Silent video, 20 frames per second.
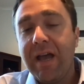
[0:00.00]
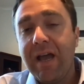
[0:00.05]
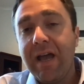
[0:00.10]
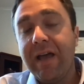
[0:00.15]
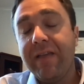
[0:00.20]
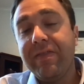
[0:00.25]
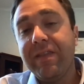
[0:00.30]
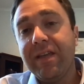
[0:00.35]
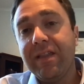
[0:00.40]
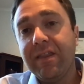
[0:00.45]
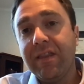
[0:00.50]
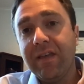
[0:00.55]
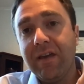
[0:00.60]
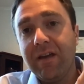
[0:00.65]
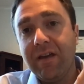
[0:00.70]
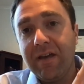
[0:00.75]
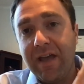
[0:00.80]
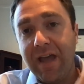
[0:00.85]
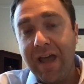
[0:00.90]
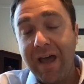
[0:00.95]
And then
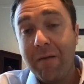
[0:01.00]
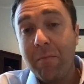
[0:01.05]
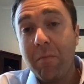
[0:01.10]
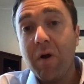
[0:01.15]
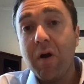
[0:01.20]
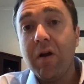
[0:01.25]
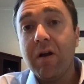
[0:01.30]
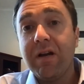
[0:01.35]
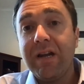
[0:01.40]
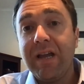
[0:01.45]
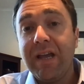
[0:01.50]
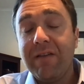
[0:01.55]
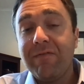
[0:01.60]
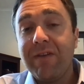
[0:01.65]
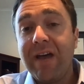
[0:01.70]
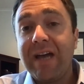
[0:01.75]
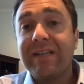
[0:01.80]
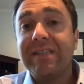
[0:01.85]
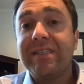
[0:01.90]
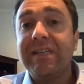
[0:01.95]
the mRNA
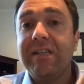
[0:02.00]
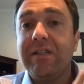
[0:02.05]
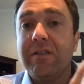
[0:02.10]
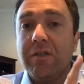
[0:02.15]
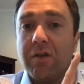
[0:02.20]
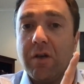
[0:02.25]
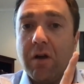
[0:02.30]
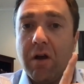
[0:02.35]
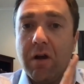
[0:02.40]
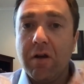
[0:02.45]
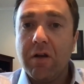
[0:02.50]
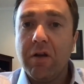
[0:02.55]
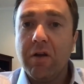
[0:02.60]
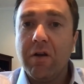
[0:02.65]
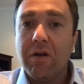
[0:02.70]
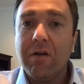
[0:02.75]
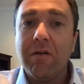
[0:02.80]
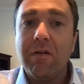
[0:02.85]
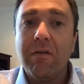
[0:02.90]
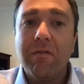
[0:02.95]
vaccines are
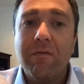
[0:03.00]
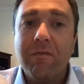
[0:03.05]
your